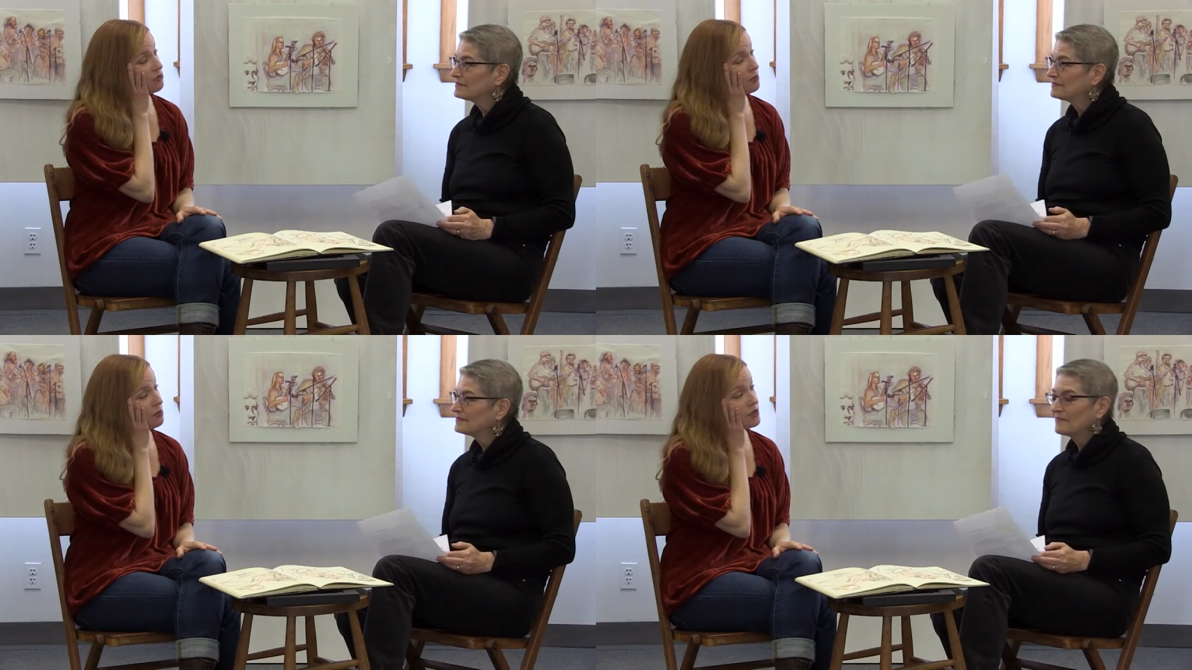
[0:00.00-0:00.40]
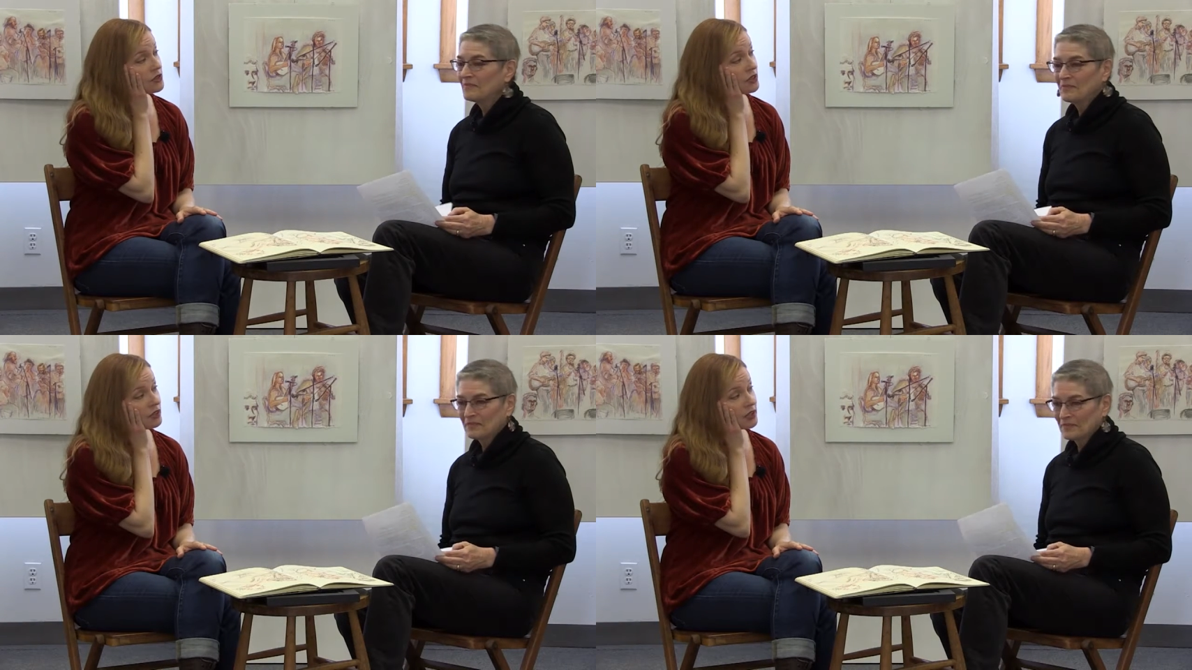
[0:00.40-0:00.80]
Speaker 1: what
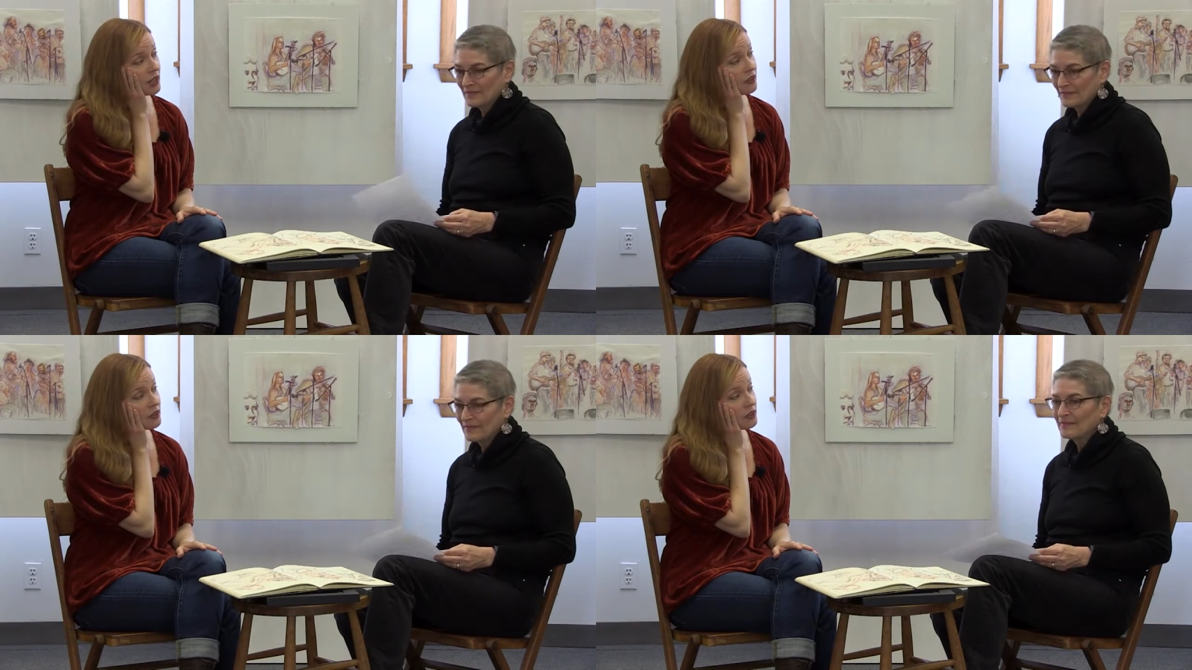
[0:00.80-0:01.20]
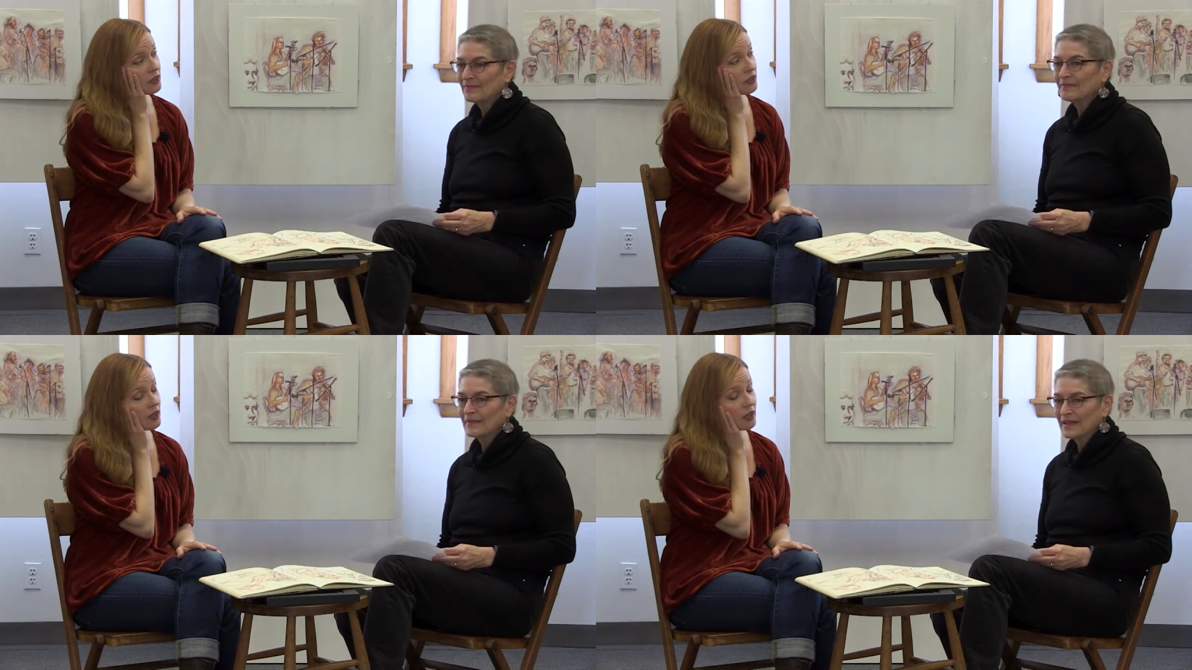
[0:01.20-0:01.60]
pulls it all together.
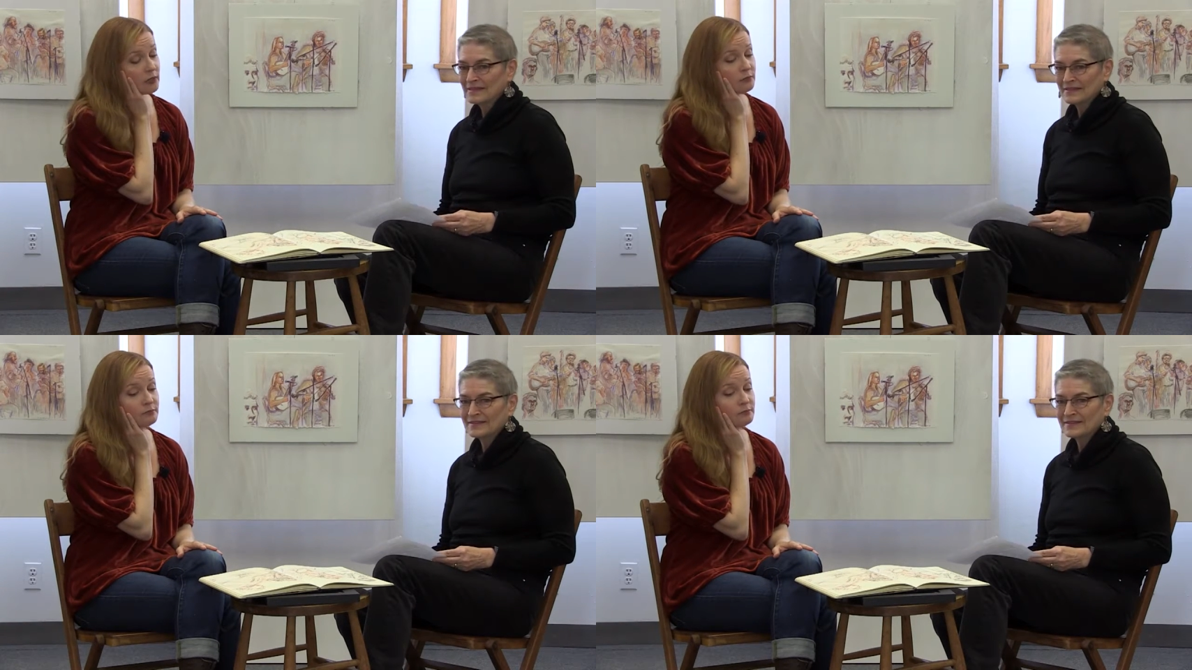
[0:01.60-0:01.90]
Um,